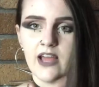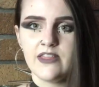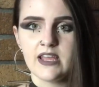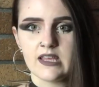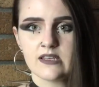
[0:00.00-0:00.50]

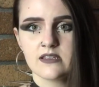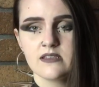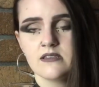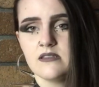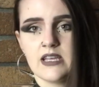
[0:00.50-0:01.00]
think
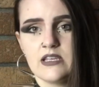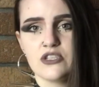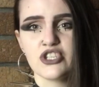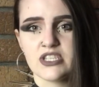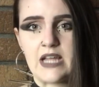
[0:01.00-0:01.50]
things
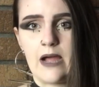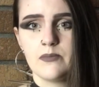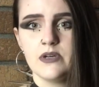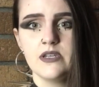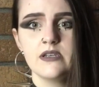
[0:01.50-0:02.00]
just
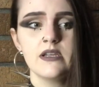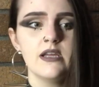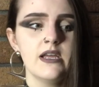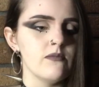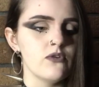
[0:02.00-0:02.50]
happen,
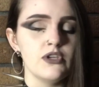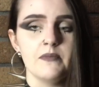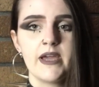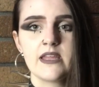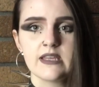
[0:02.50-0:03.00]
or you
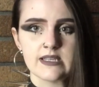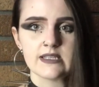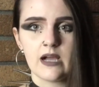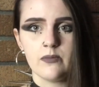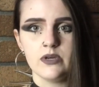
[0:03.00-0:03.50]
make things
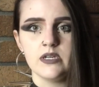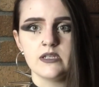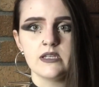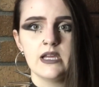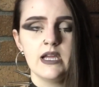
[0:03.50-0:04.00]

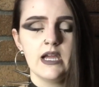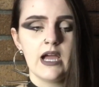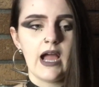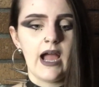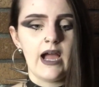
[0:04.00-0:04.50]
happen,
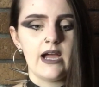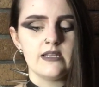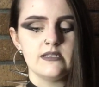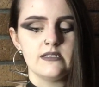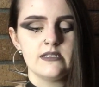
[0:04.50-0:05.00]

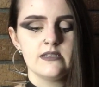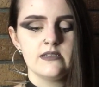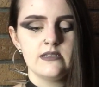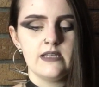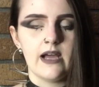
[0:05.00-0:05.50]
and
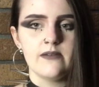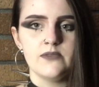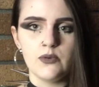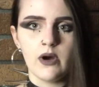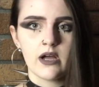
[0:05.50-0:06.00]
yeah, you
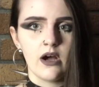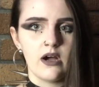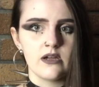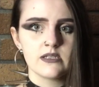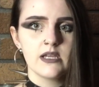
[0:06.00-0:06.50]
work
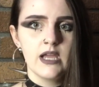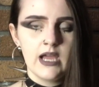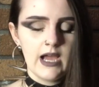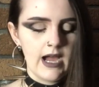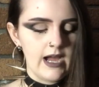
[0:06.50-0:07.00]
hard,
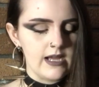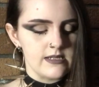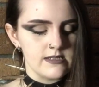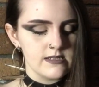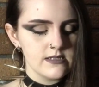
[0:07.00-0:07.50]
and